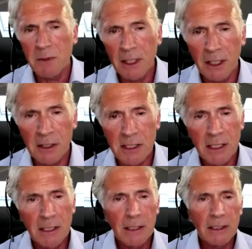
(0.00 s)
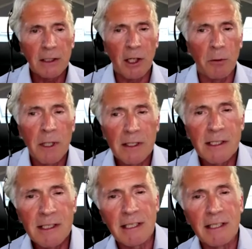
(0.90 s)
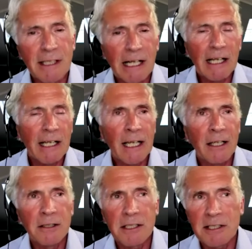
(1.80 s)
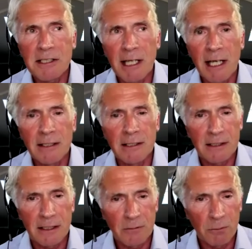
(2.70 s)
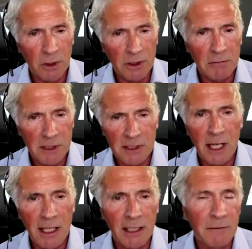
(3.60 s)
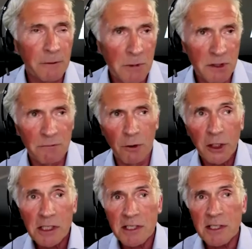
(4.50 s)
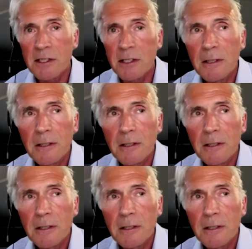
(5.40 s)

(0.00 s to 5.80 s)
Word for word: Because you know, did it clearly understand what you were saying? If it was a voice